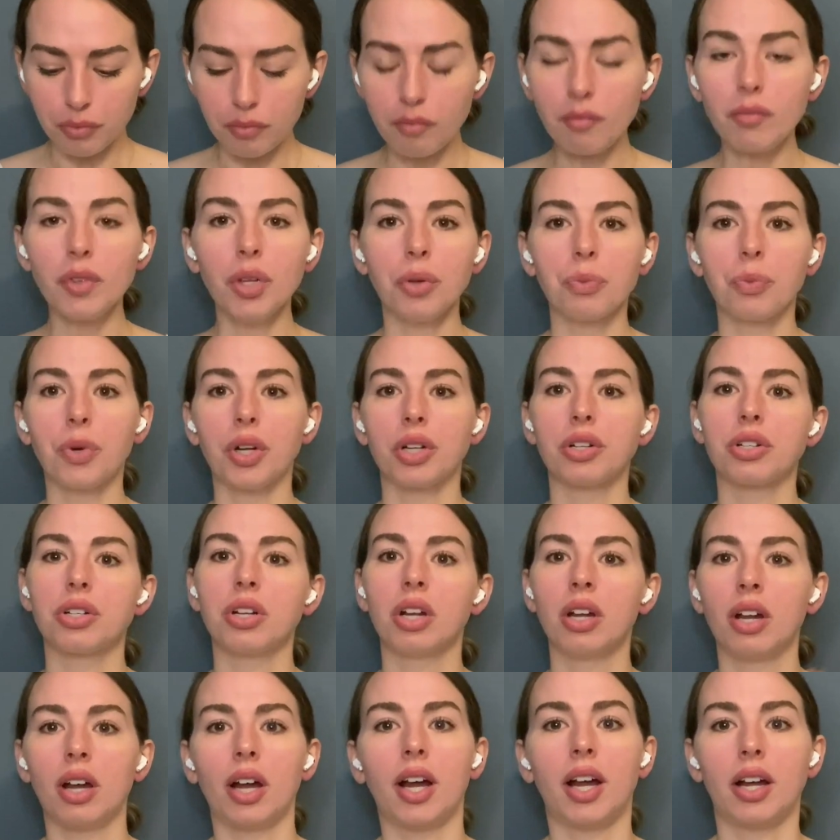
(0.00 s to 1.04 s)
which
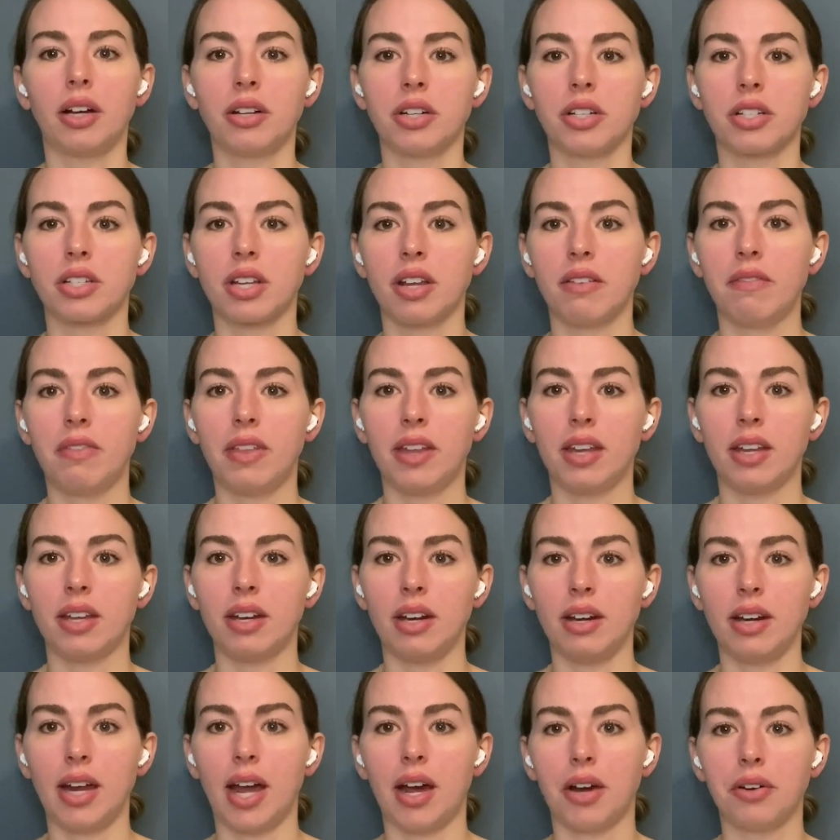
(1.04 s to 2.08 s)
I'll just give the hint
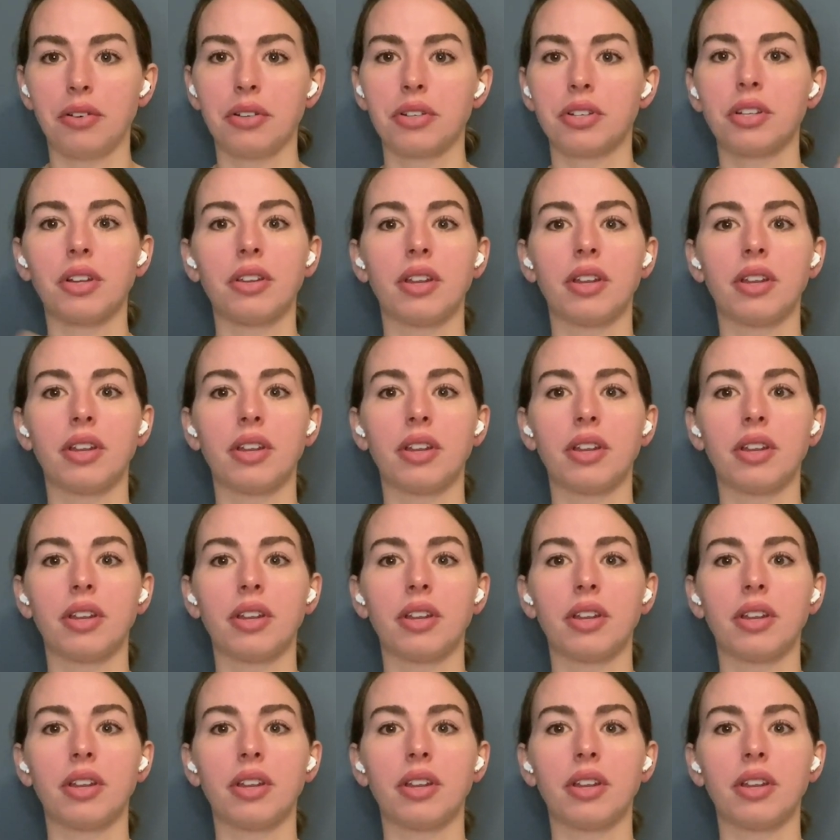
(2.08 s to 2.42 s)
now. So the